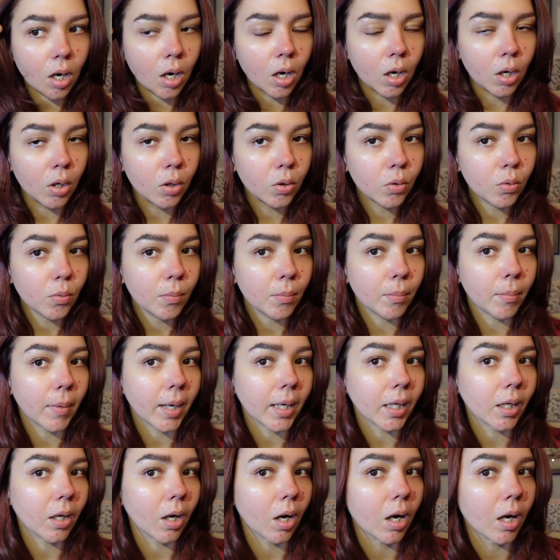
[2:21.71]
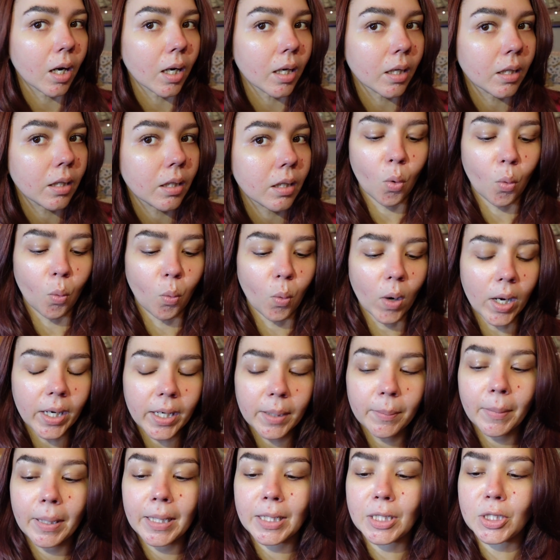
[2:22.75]
oh my God, what
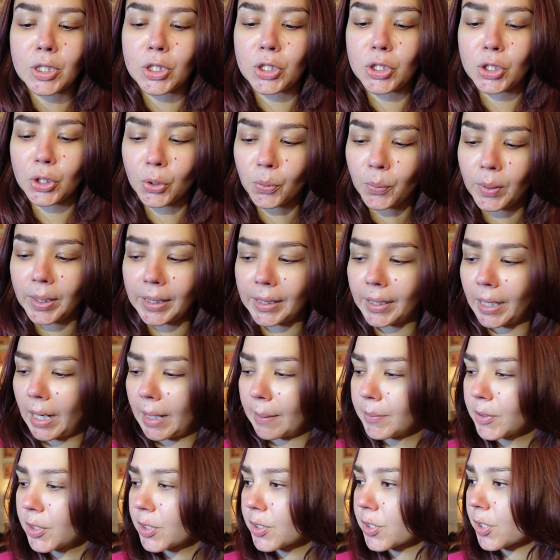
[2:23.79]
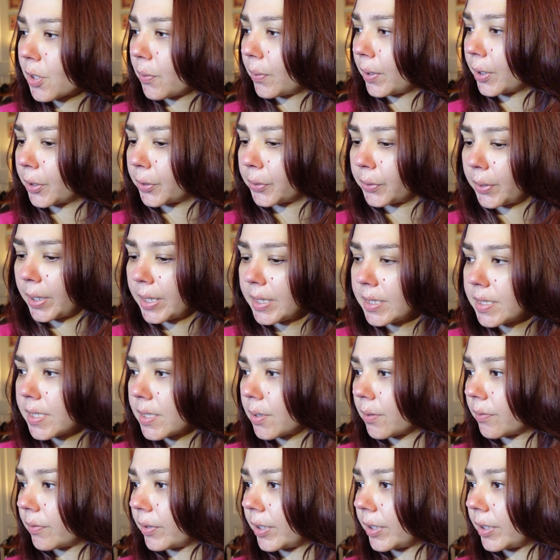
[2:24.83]
am I doing? I'm just going crazy over